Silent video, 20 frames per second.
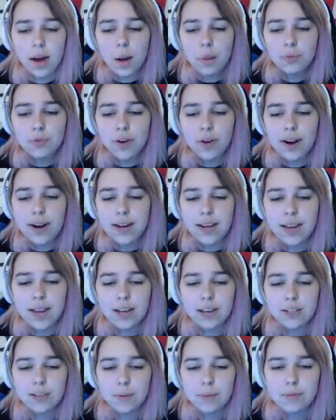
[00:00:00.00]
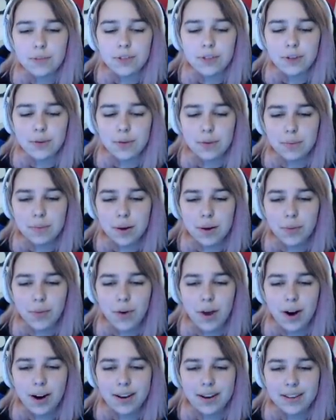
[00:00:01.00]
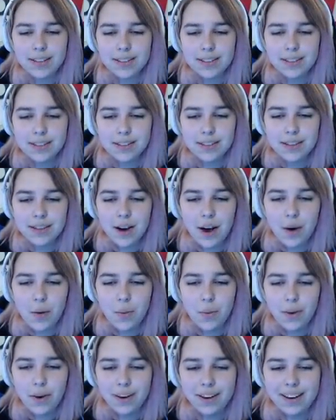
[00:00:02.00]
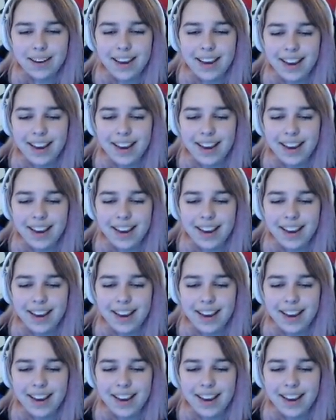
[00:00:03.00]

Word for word: I'm trying to catch up to you with my rockets, and it's not working.